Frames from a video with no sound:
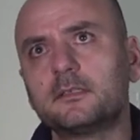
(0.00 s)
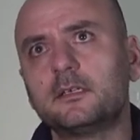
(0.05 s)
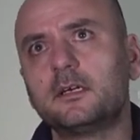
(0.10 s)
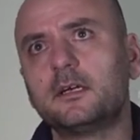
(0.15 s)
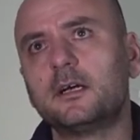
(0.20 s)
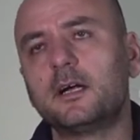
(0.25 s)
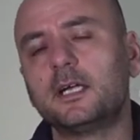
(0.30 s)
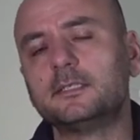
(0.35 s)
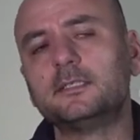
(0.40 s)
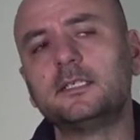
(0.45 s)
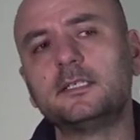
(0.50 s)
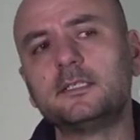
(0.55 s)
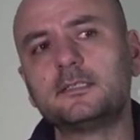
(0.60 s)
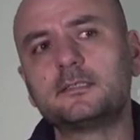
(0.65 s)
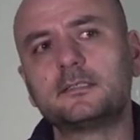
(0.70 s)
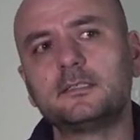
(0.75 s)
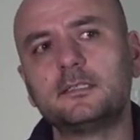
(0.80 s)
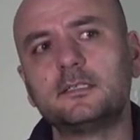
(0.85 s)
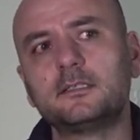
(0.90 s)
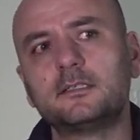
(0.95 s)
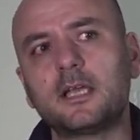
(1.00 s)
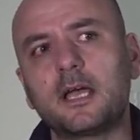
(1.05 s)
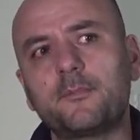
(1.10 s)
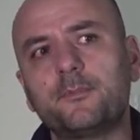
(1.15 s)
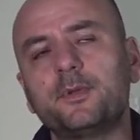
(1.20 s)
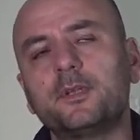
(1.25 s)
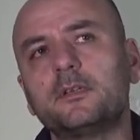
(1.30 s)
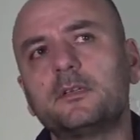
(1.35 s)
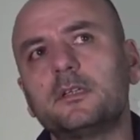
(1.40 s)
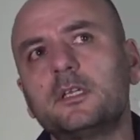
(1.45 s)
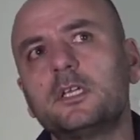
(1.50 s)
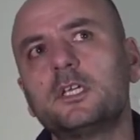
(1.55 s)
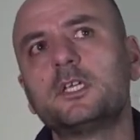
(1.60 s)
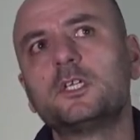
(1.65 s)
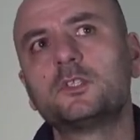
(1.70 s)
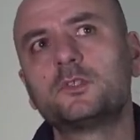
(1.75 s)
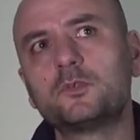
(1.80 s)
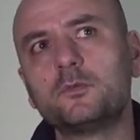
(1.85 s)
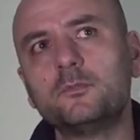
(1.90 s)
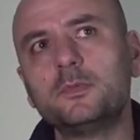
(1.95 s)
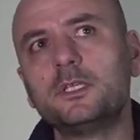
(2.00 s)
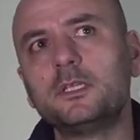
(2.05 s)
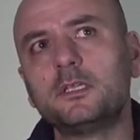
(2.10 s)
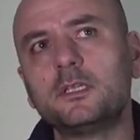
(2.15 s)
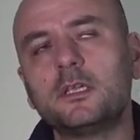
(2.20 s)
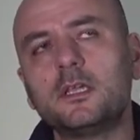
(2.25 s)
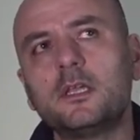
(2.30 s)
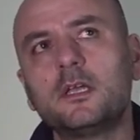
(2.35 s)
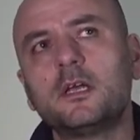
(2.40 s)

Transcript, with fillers: Uh, I didn't see it happen to me.